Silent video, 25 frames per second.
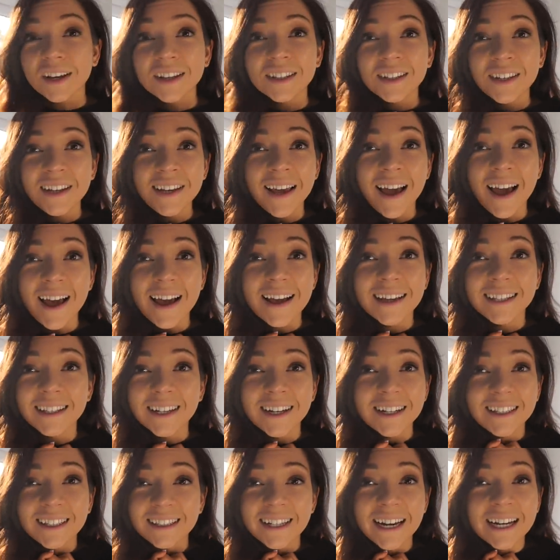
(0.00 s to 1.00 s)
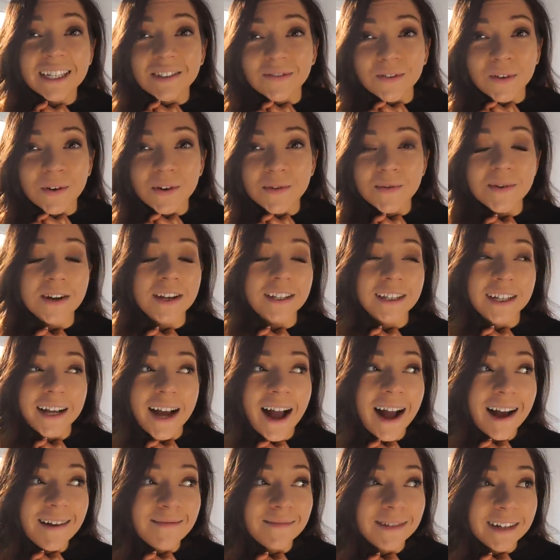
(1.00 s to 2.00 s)
So yeah, so today's Vlogmas, I
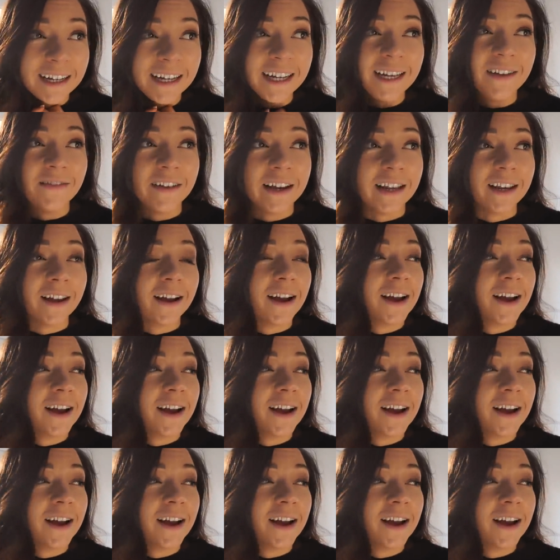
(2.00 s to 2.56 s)
can't believe it.